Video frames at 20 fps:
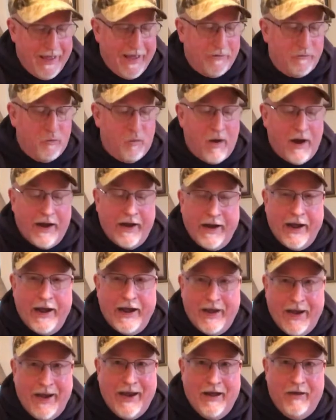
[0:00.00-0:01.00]
That's why
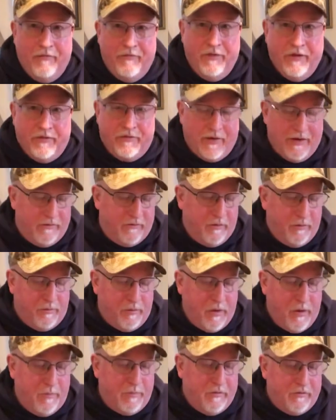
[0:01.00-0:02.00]
I have this. That's the
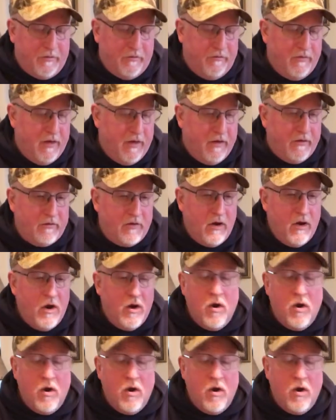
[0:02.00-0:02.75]
purpose of this,